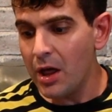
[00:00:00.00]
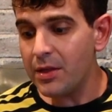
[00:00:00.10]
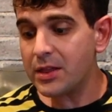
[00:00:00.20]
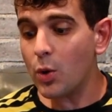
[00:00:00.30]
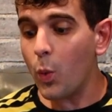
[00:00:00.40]

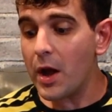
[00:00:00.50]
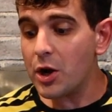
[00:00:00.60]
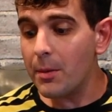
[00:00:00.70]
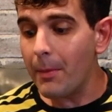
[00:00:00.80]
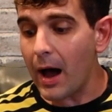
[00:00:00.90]
that the way
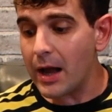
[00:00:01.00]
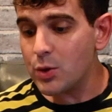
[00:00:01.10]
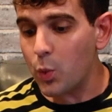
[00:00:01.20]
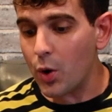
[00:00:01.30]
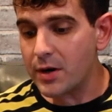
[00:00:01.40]
your
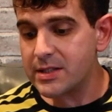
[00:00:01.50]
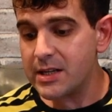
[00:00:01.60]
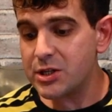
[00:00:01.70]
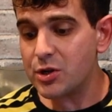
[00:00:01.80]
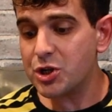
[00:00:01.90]
mind works
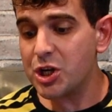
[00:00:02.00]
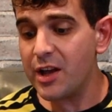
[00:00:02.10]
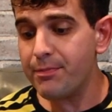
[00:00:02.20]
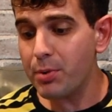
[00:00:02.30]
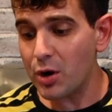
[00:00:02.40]
is your
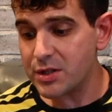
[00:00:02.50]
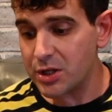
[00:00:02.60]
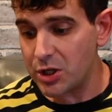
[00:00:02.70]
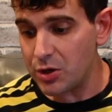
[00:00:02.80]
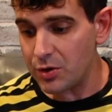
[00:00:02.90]
chief
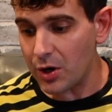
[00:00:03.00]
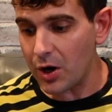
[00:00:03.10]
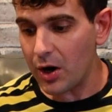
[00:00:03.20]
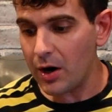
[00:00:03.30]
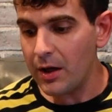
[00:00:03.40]

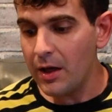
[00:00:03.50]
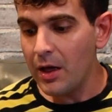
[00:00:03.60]
persecutor?